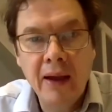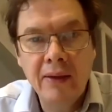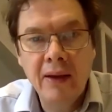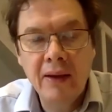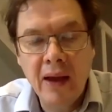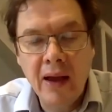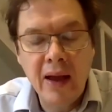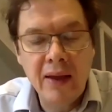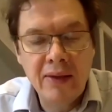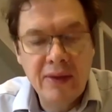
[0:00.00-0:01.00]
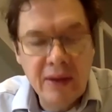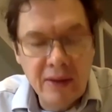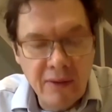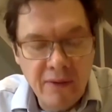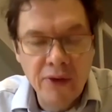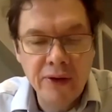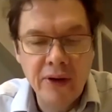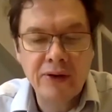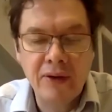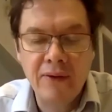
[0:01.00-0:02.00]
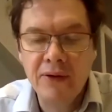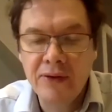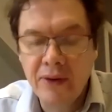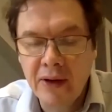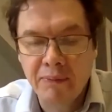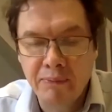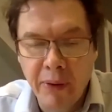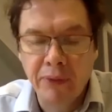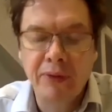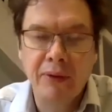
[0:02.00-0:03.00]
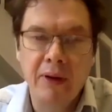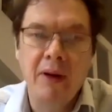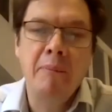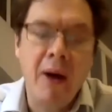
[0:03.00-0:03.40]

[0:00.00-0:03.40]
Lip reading: And the fourth industrial revolution is built,